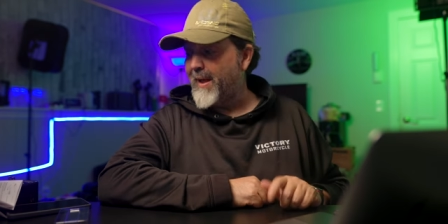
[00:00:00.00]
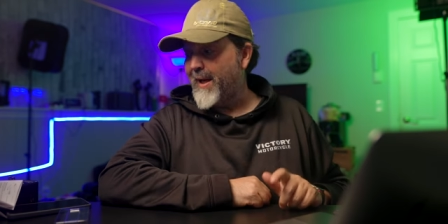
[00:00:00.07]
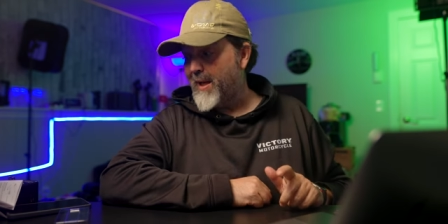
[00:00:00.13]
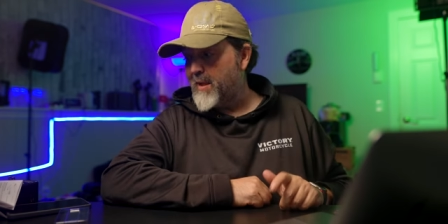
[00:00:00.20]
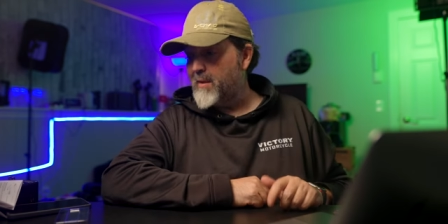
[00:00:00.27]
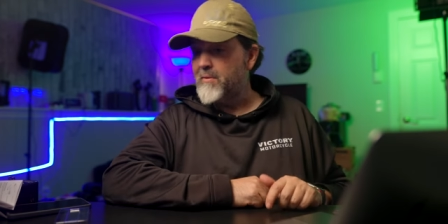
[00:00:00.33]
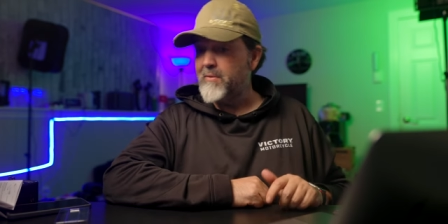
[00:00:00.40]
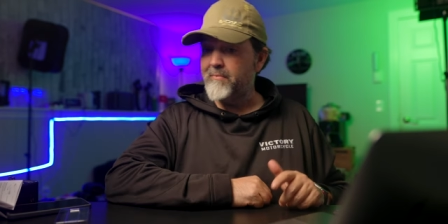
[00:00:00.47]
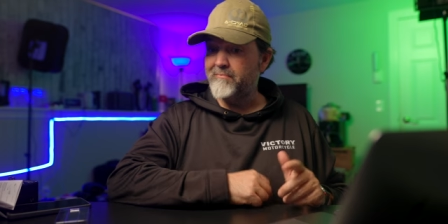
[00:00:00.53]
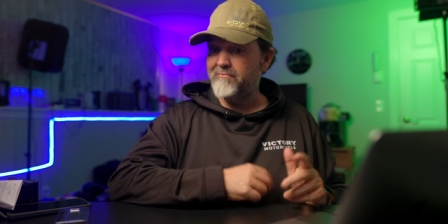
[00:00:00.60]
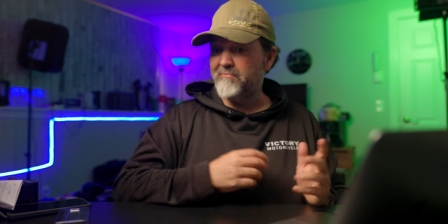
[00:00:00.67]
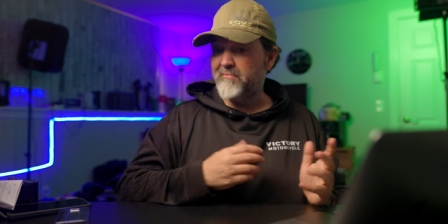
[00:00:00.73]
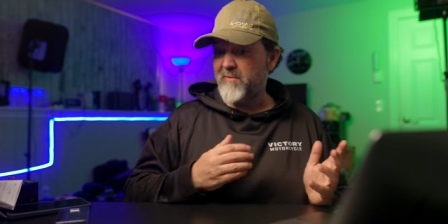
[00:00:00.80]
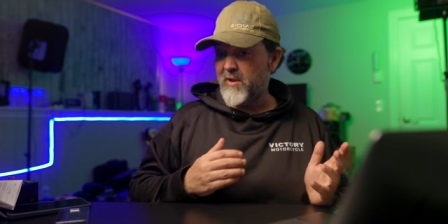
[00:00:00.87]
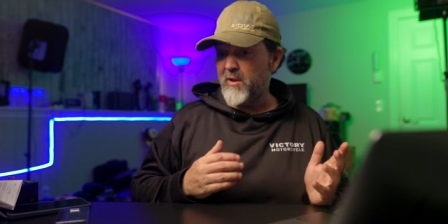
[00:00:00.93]
And
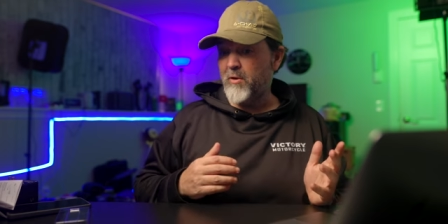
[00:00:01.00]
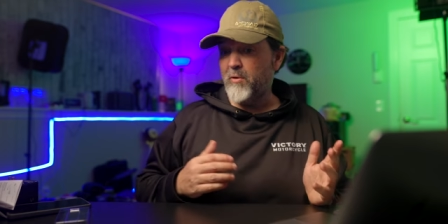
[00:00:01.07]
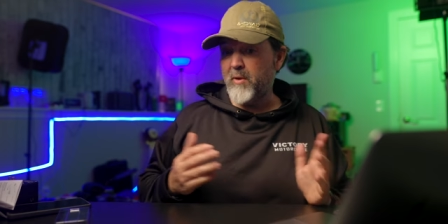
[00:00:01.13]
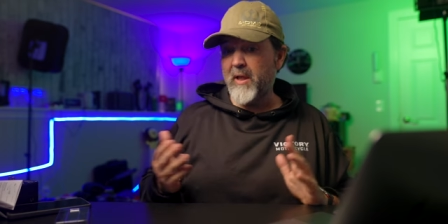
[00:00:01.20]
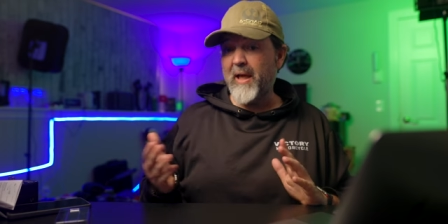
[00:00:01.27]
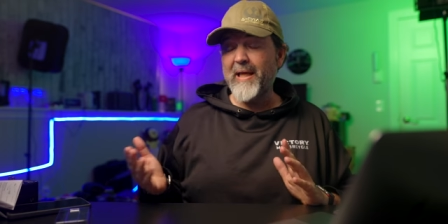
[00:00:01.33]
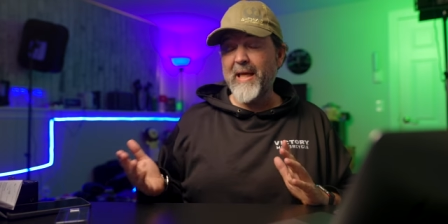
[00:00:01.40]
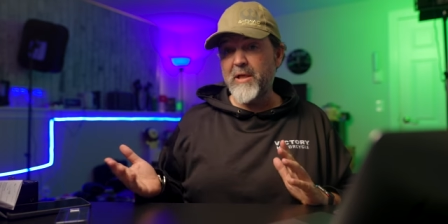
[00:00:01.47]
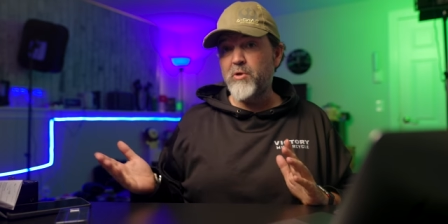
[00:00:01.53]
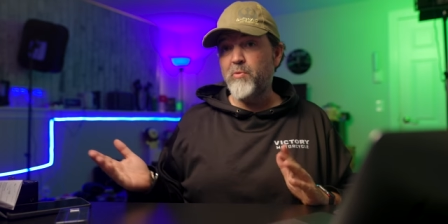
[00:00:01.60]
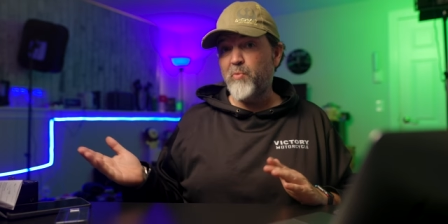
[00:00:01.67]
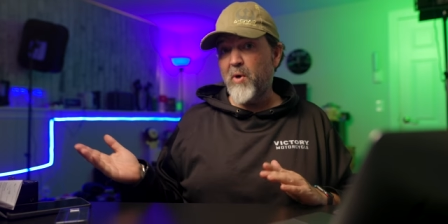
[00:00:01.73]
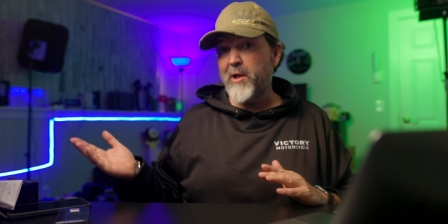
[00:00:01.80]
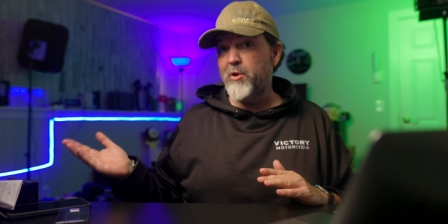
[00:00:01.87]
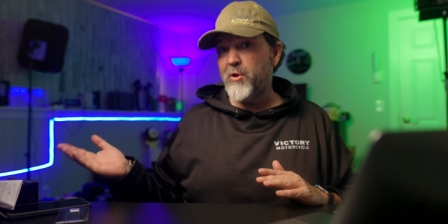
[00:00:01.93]
you know, again, you
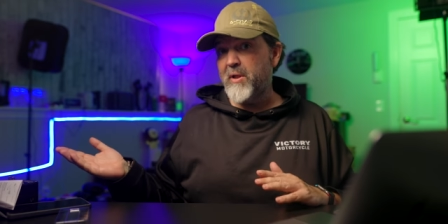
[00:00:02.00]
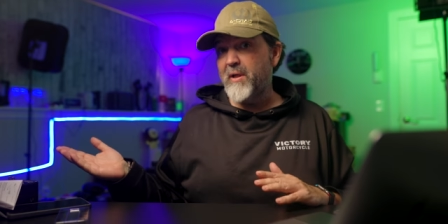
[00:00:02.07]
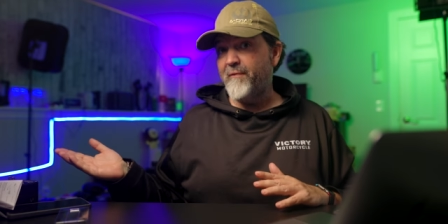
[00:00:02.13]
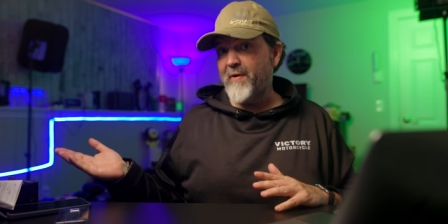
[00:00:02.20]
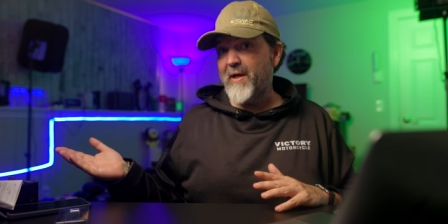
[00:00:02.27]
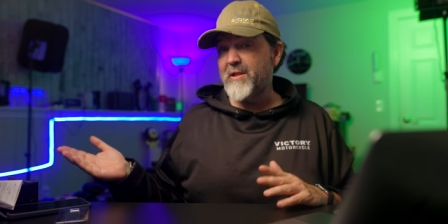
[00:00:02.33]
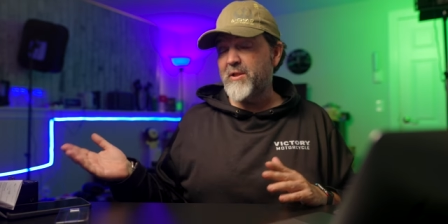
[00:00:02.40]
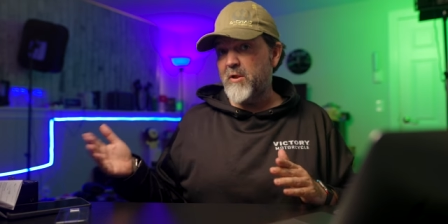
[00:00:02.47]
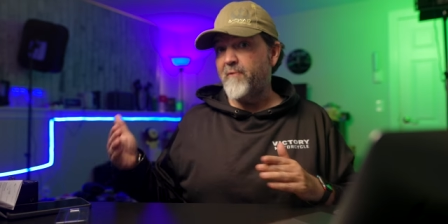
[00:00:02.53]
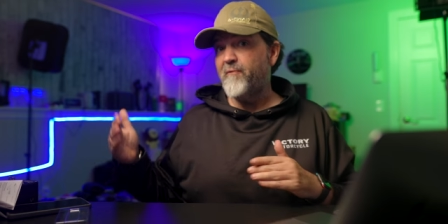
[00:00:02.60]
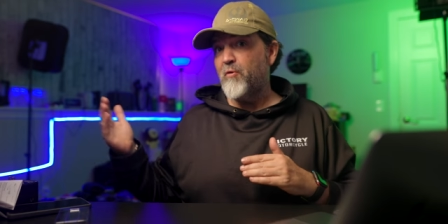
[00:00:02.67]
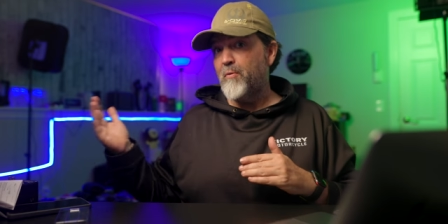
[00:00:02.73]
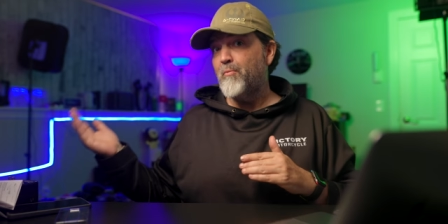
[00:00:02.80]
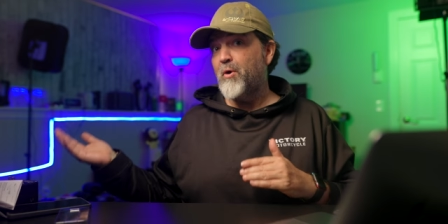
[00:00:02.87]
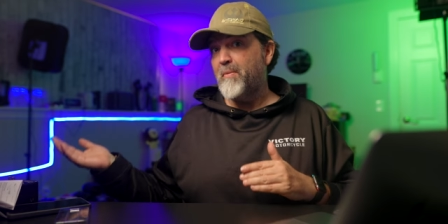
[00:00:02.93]
probably could get faster
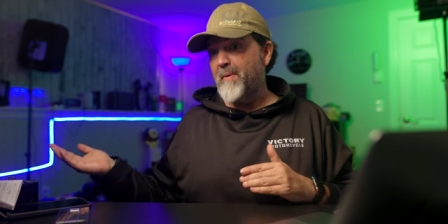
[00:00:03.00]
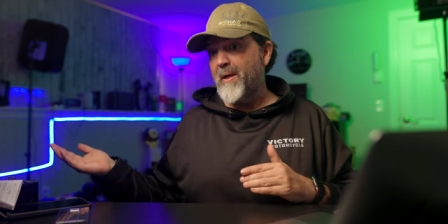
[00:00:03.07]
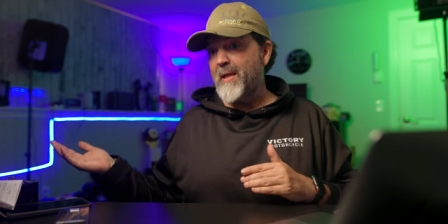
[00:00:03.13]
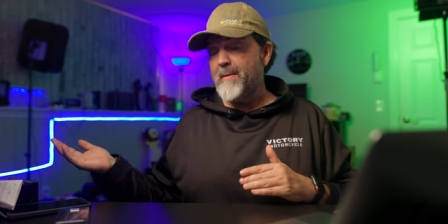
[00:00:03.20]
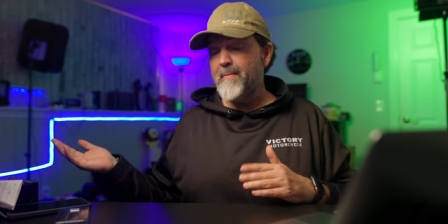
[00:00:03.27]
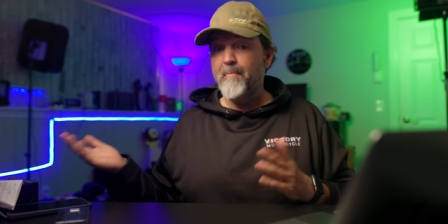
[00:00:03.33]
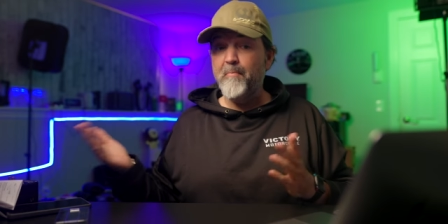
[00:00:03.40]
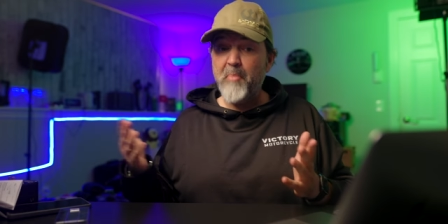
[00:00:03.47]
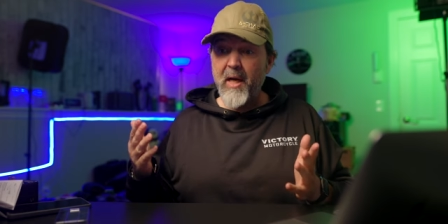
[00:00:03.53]
for more money,